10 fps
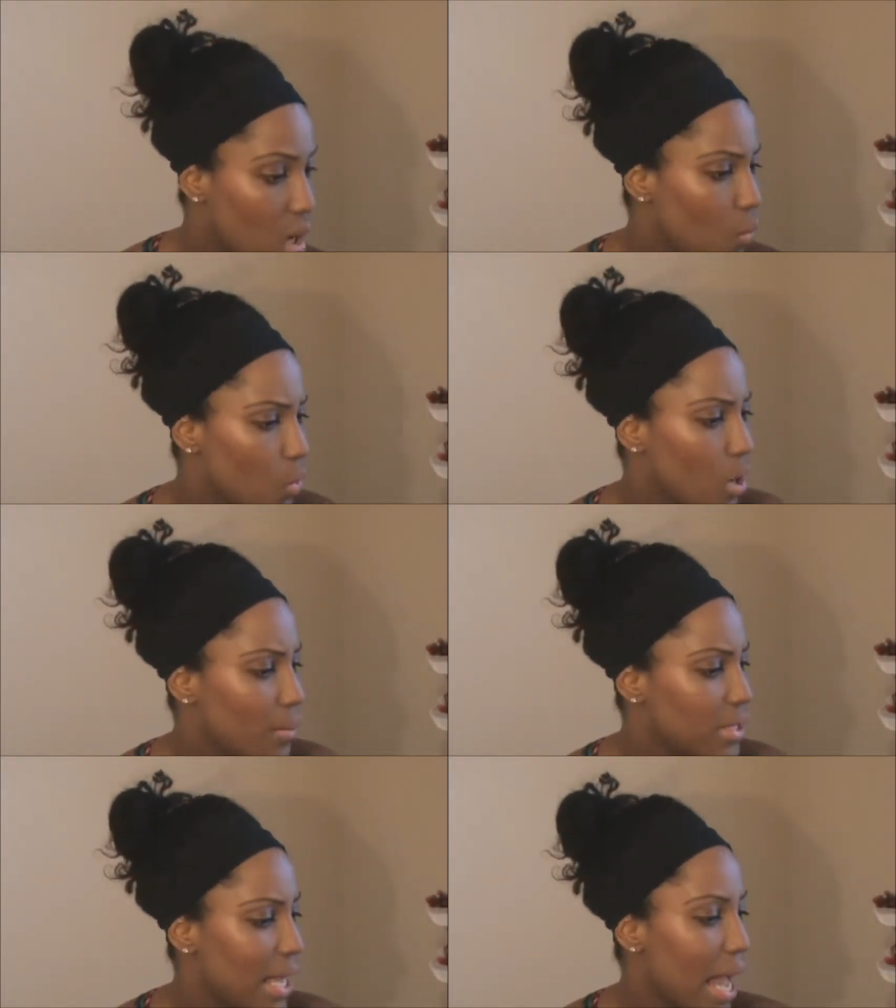Well,
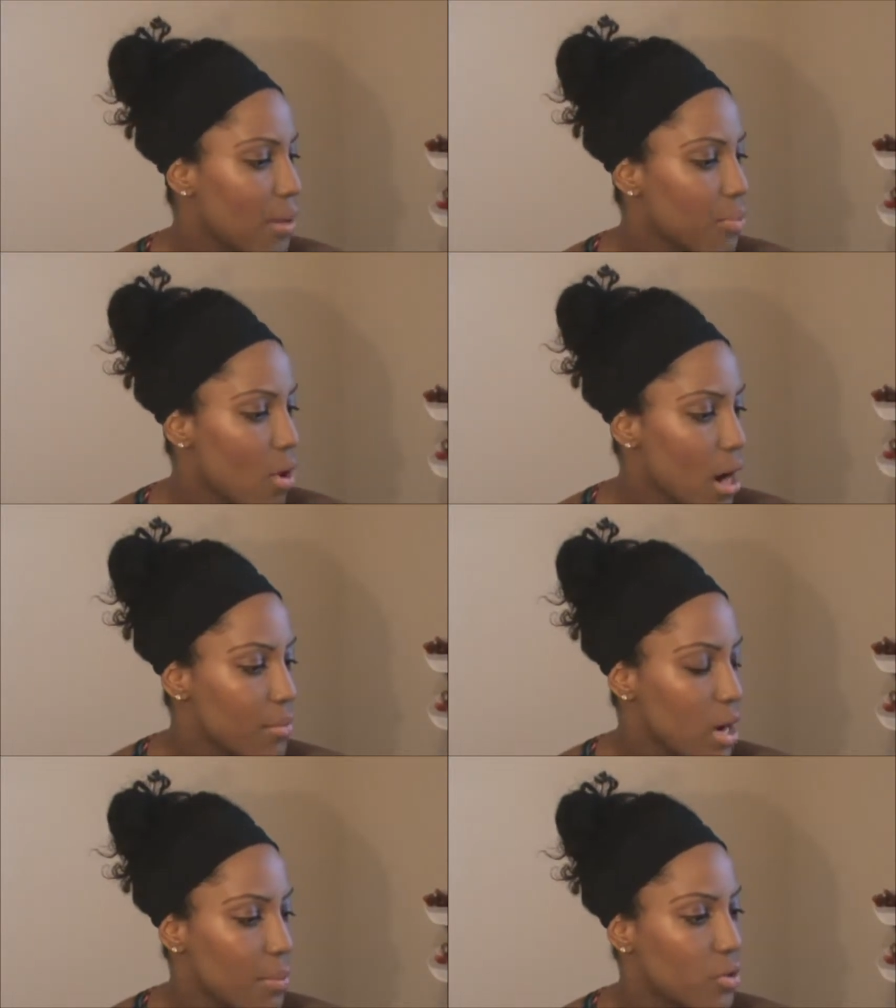I mean, the eye
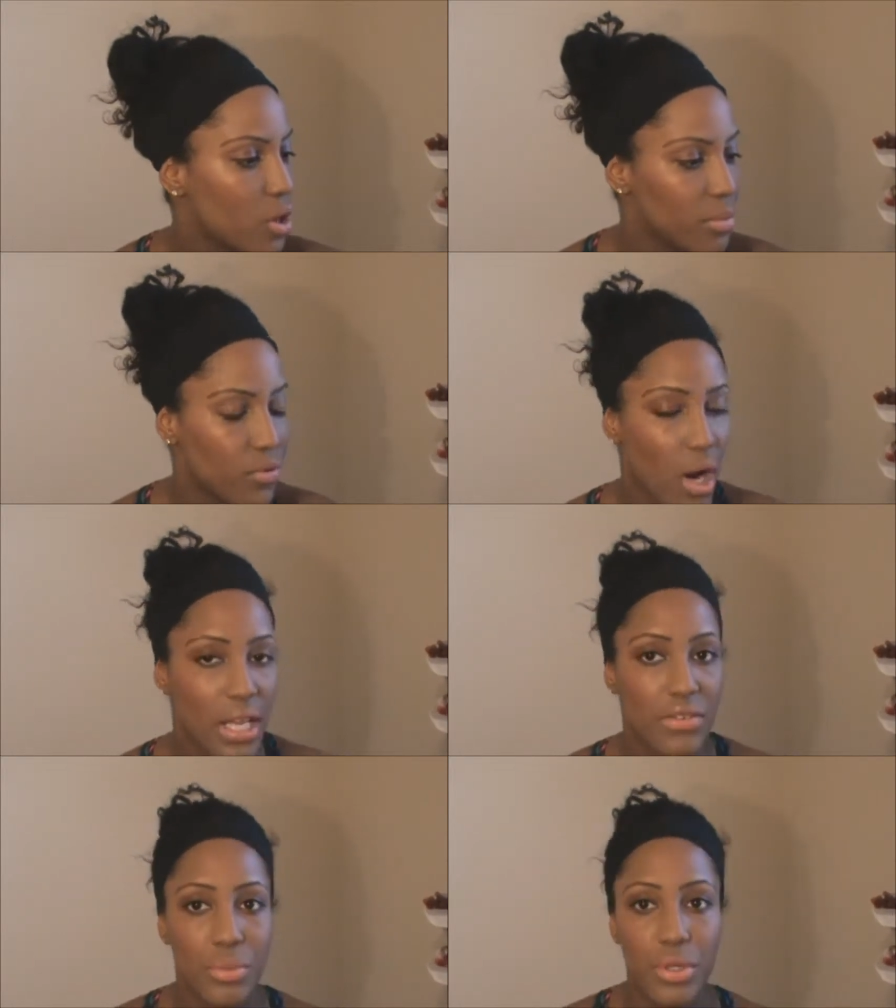primer I put on before
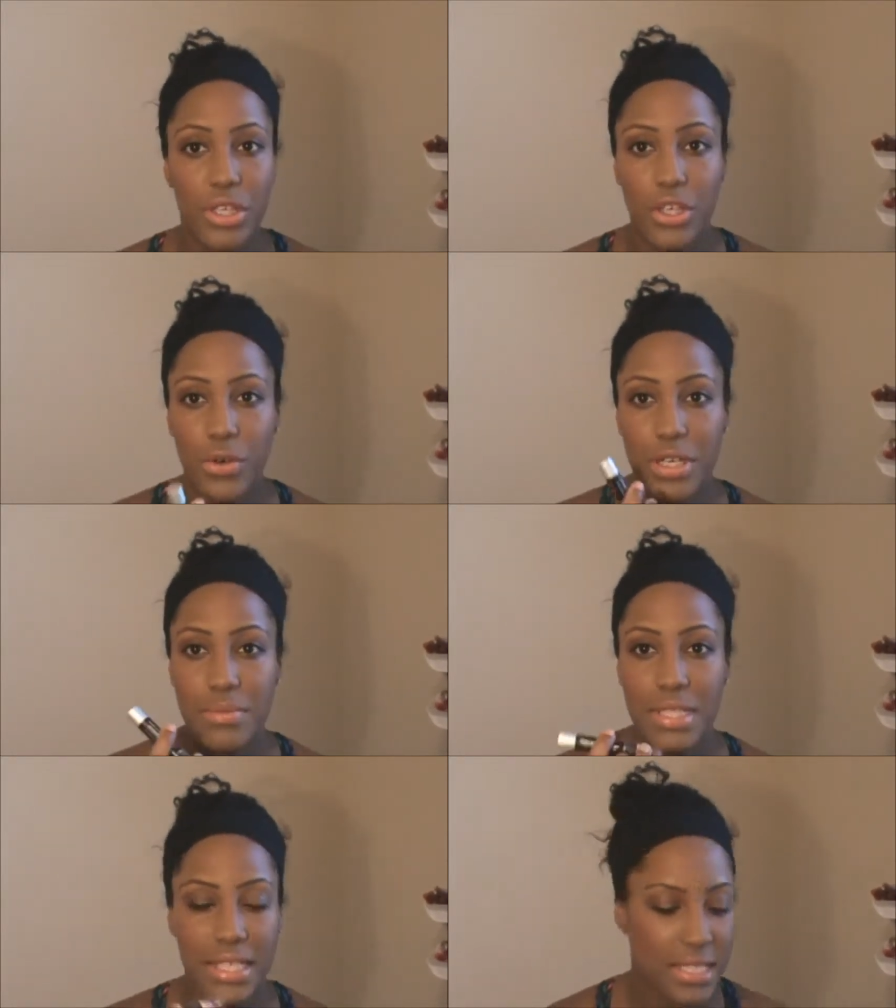I even put on the
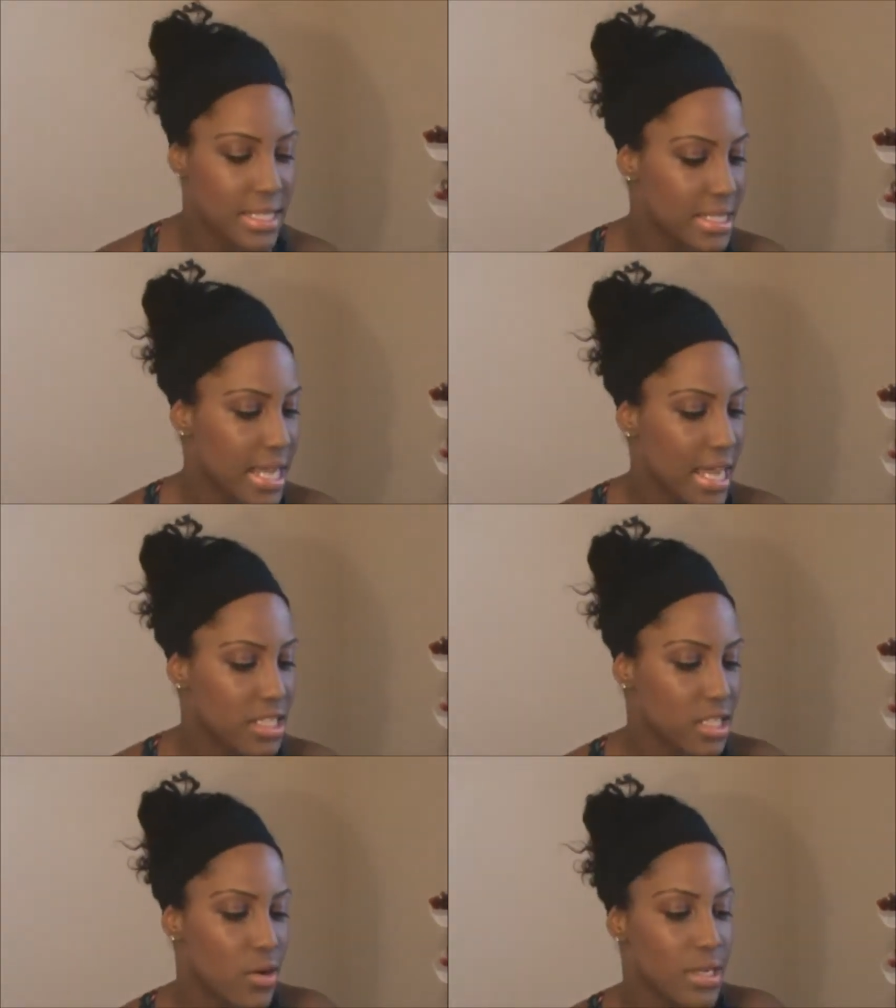cream stick is
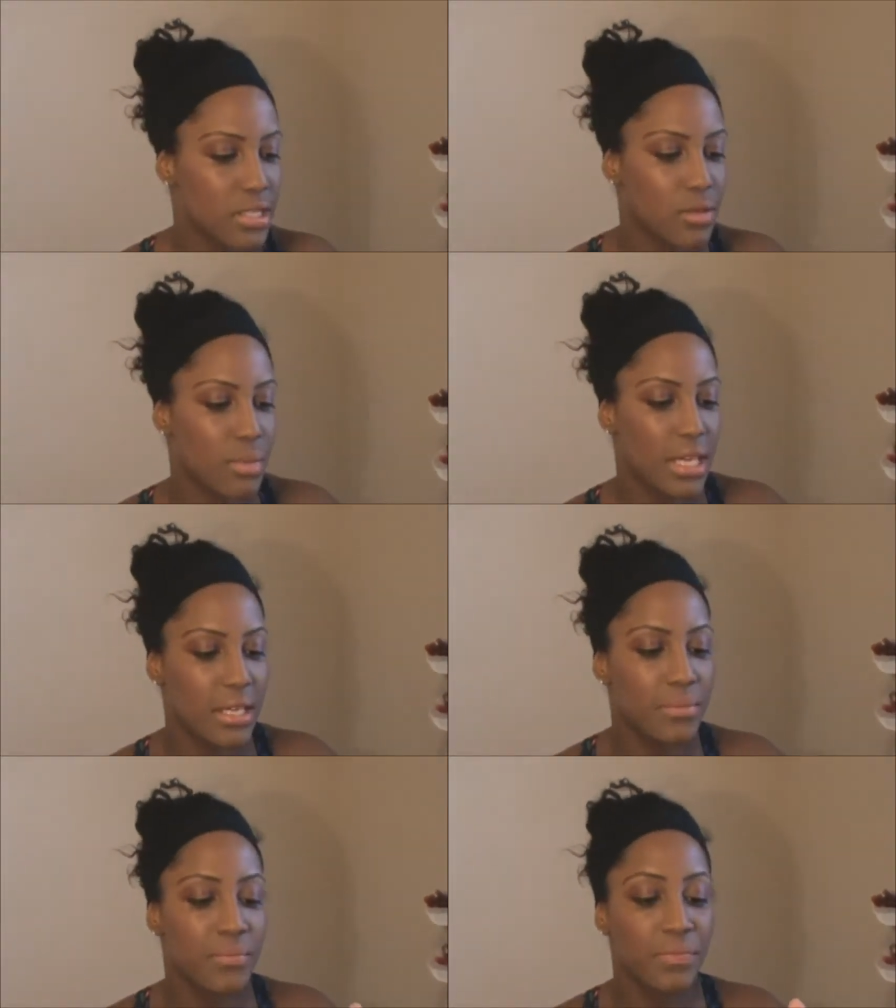actually going to
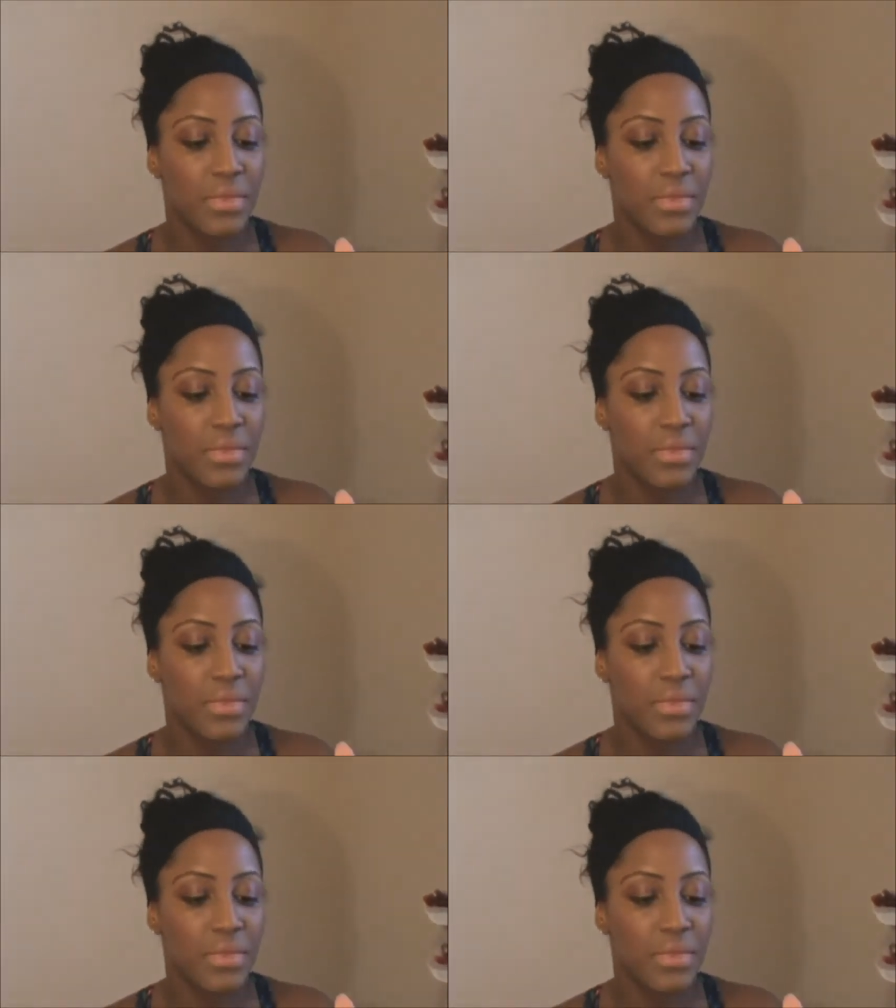be